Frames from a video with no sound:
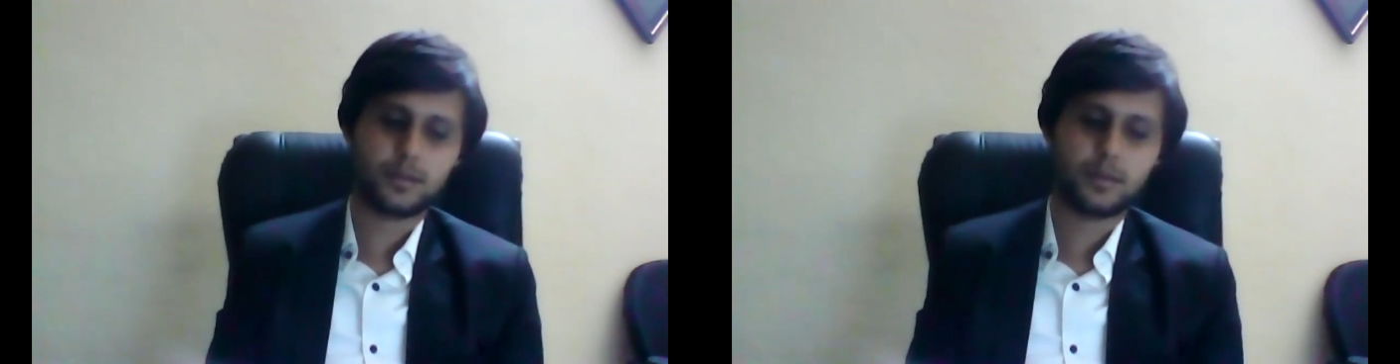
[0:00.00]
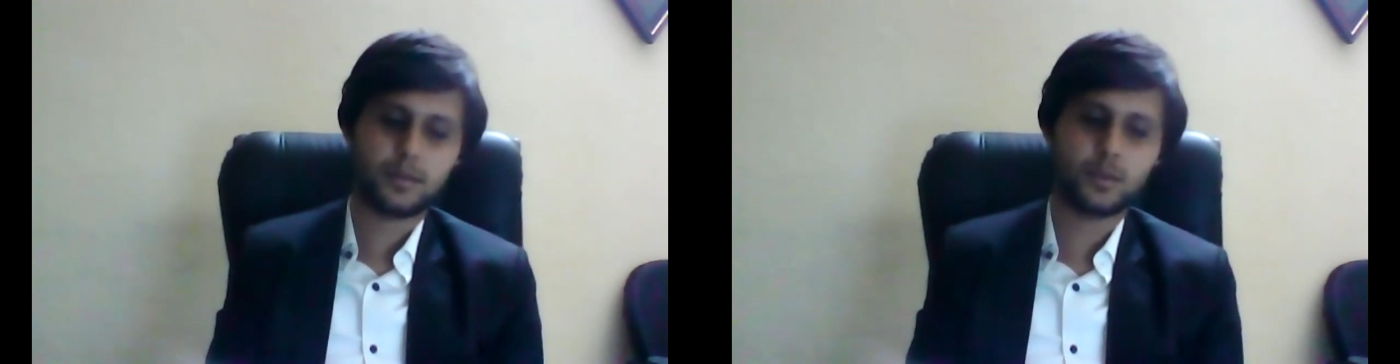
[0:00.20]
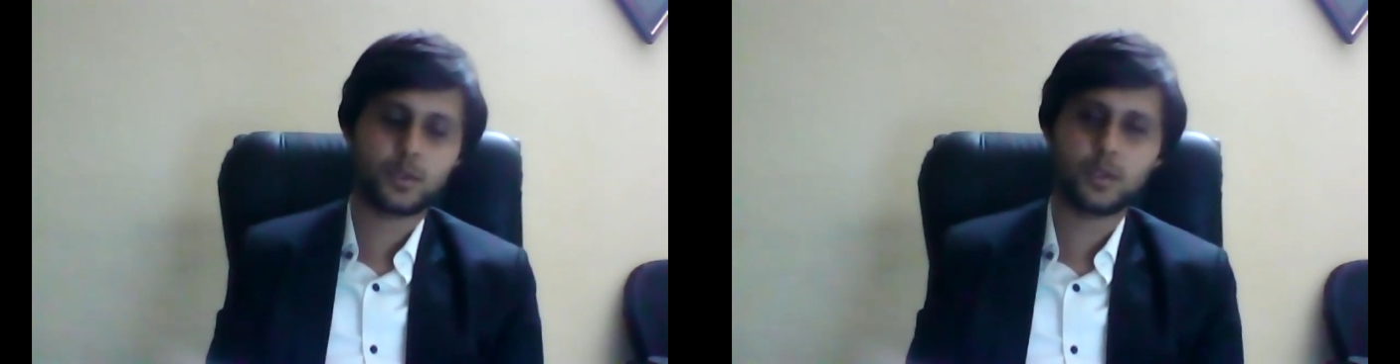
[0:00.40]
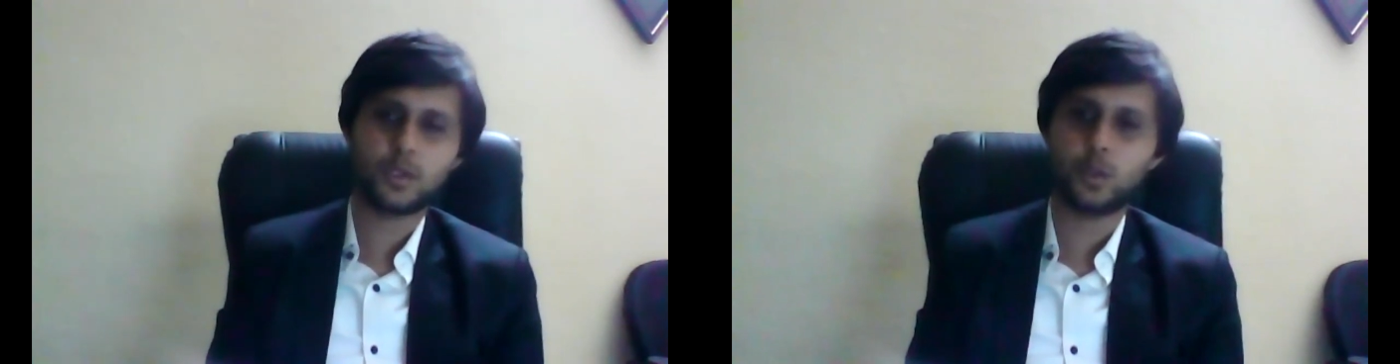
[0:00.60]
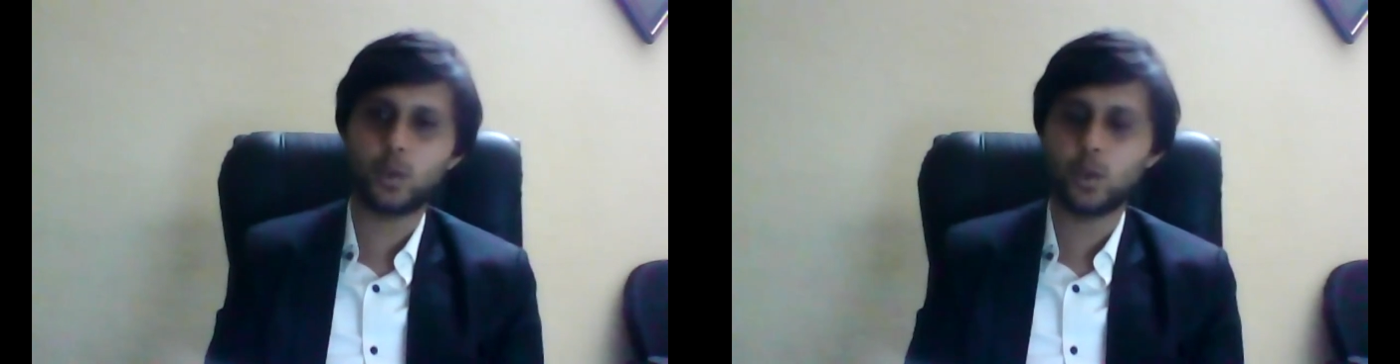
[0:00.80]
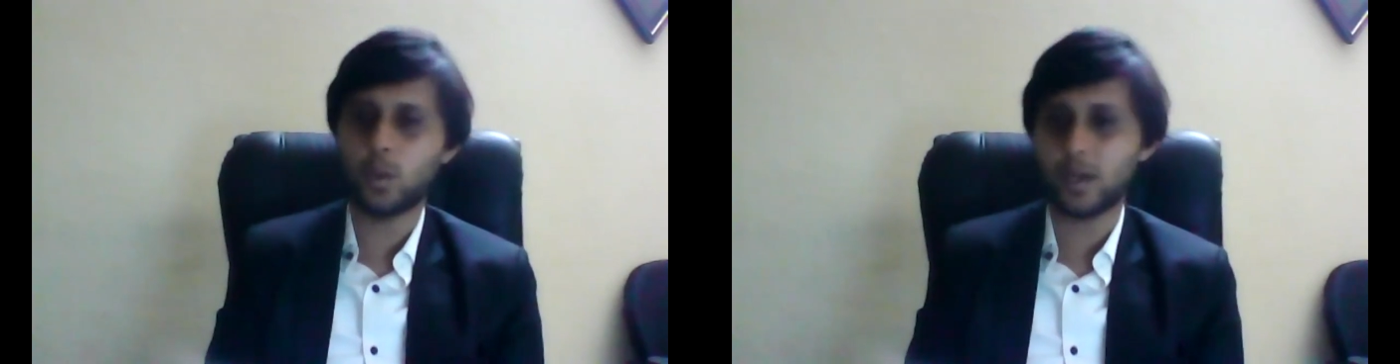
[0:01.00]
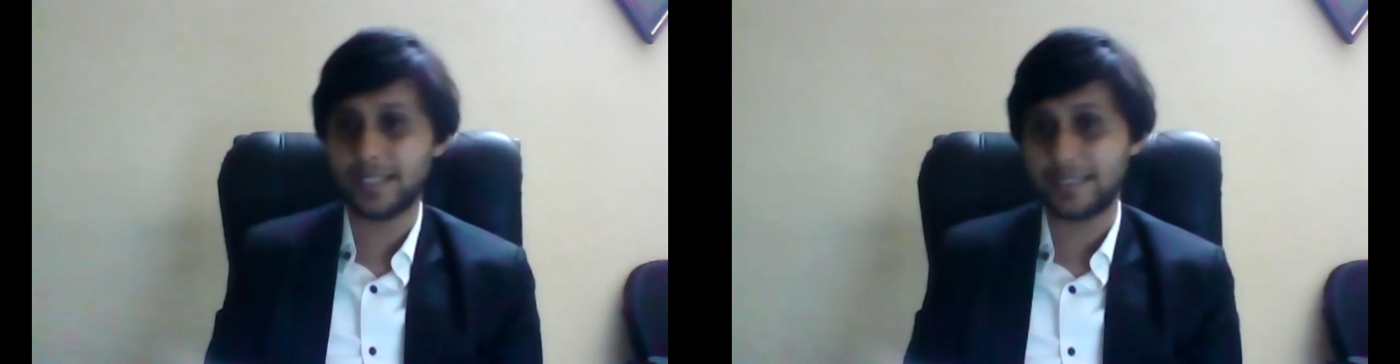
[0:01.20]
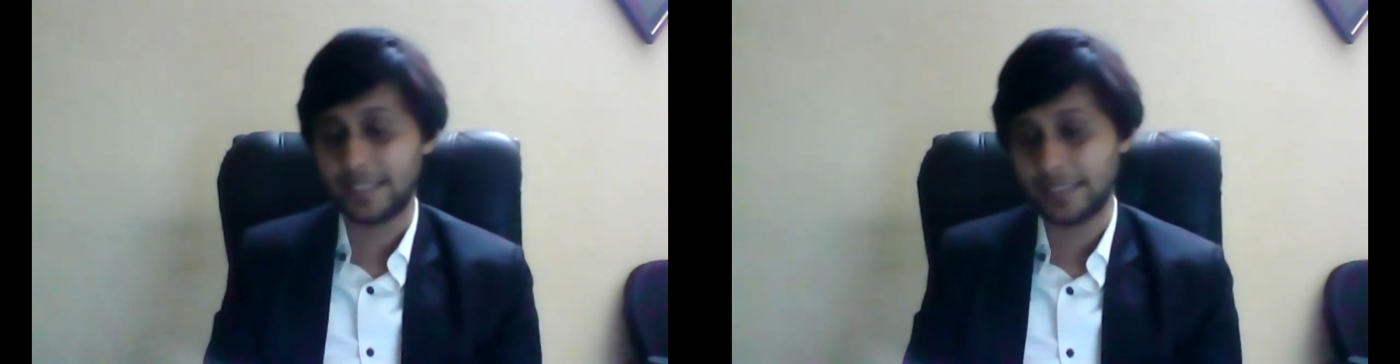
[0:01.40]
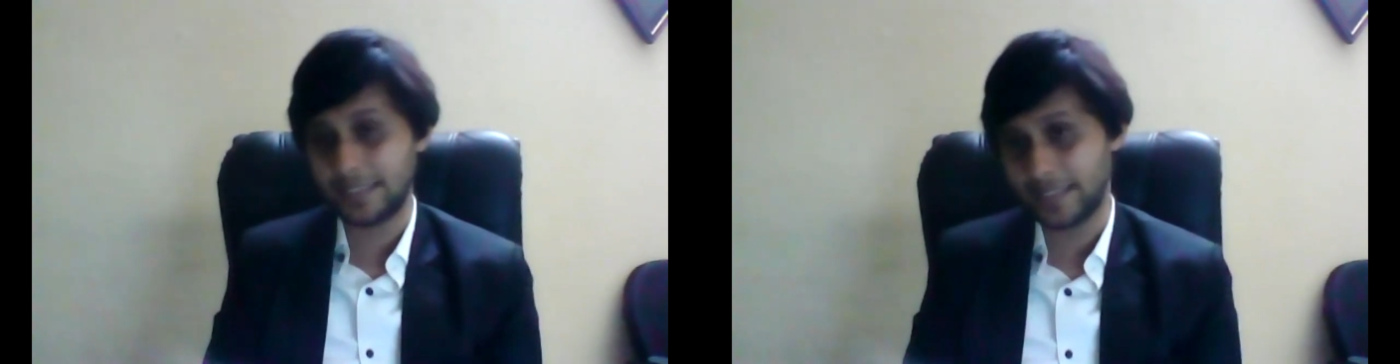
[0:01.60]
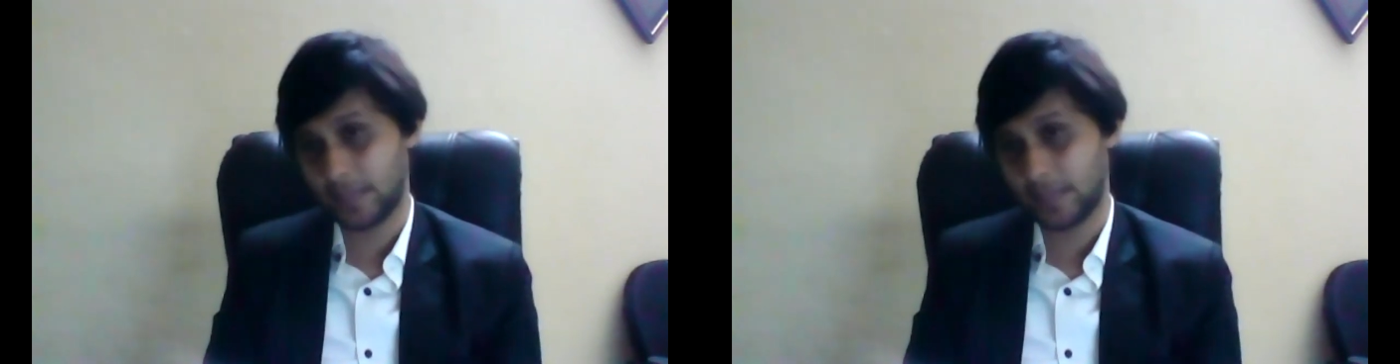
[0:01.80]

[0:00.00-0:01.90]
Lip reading: you should know what is there in the